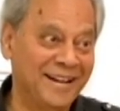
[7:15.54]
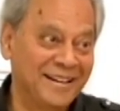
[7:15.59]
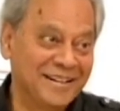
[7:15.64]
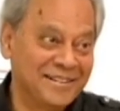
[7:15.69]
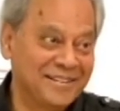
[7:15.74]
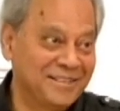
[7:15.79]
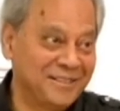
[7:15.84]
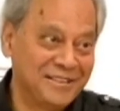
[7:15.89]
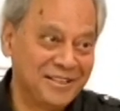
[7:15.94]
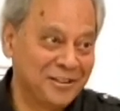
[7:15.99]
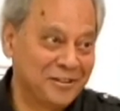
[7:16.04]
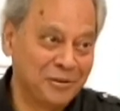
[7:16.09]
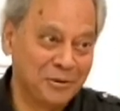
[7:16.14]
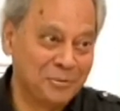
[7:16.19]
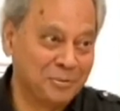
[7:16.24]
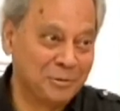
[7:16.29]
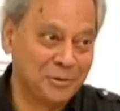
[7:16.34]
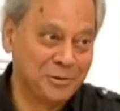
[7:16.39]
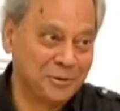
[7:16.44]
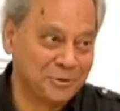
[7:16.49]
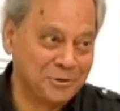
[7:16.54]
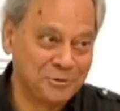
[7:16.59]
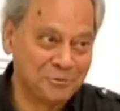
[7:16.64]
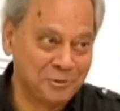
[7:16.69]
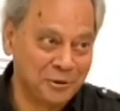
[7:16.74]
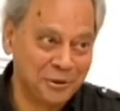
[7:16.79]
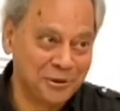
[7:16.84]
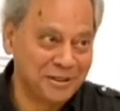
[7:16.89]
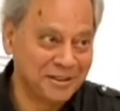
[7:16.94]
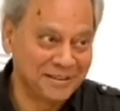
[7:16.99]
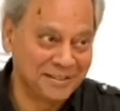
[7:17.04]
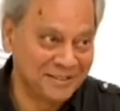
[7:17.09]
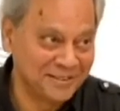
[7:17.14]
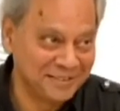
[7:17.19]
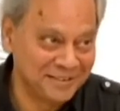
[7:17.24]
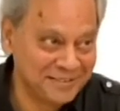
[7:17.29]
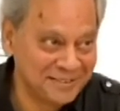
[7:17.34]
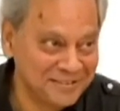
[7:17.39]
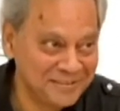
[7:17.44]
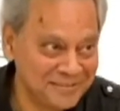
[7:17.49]
Earth did not produce
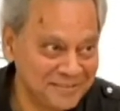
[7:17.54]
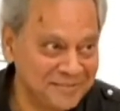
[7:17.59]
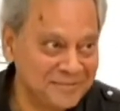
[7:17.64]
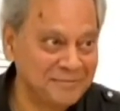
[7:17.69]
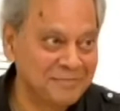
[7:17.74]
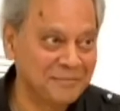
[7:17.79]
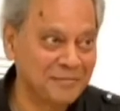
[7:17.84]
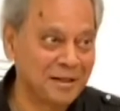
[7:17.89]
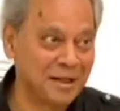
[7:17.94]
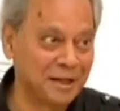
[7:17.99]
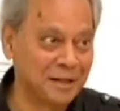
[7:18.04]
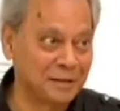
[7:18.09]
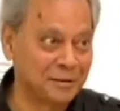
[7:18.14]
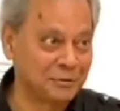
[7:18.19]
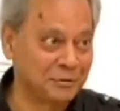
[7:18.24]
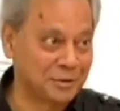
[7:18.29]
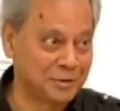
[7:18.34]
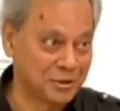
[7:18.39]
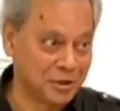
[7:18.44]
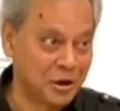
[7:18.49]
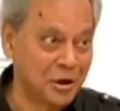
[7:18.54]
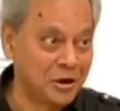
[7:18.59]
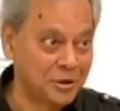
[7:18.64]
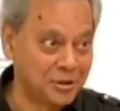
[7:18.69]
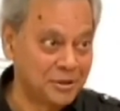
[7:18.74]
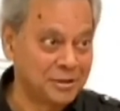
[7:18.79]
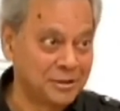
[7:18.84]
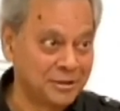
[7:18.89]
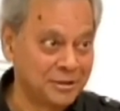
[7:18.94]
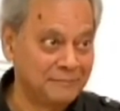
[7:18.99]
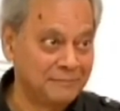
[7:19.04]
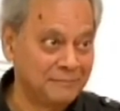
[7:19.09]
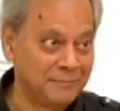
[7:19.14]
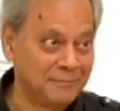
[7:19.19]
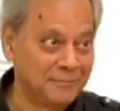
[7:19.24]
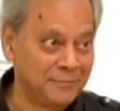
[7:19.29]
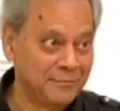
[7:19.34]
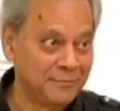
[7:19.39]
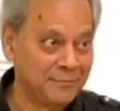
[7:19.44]
water. Earth was hot.